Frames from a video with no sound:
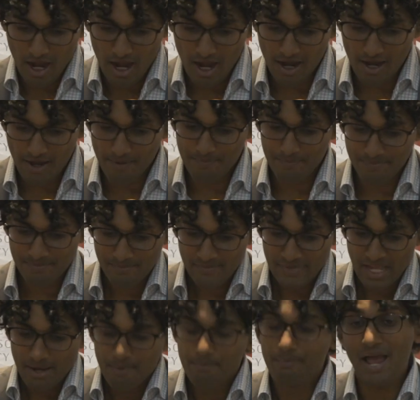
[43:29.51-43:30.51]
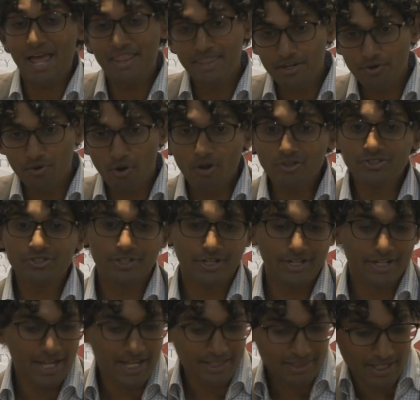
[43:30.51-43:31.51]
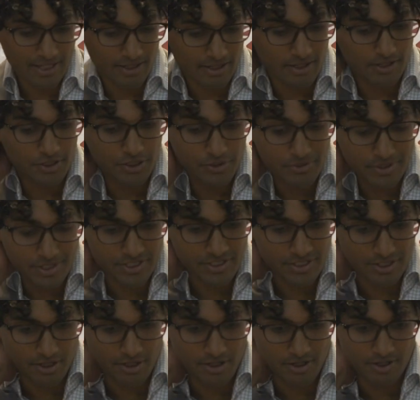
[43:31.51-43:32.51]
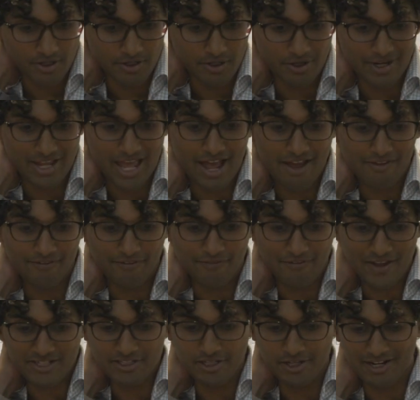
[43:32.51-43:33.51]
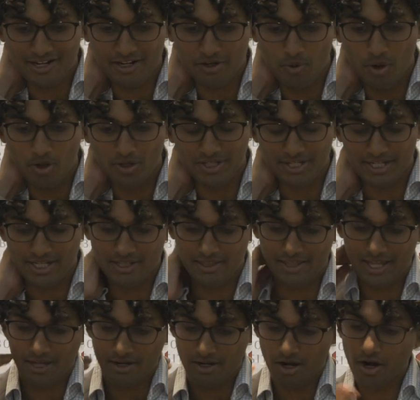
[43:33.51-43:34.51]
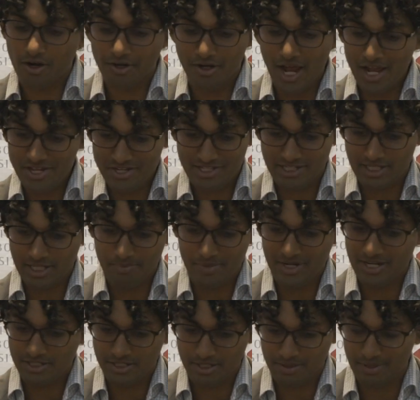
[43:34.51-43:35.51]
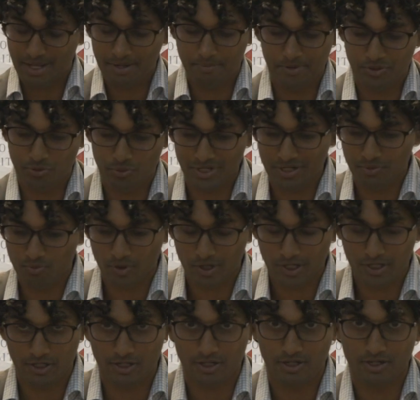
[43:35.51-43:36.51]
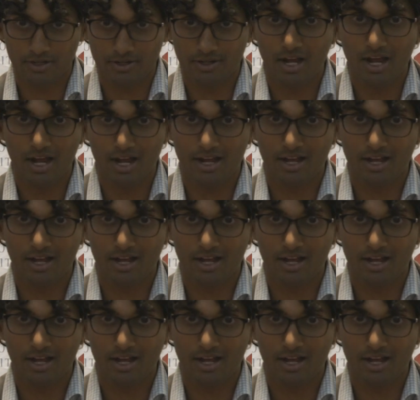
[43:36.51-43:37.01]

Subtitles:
And then you're also going to get that unions are going to have effects on inequality that are not just limited to like between worker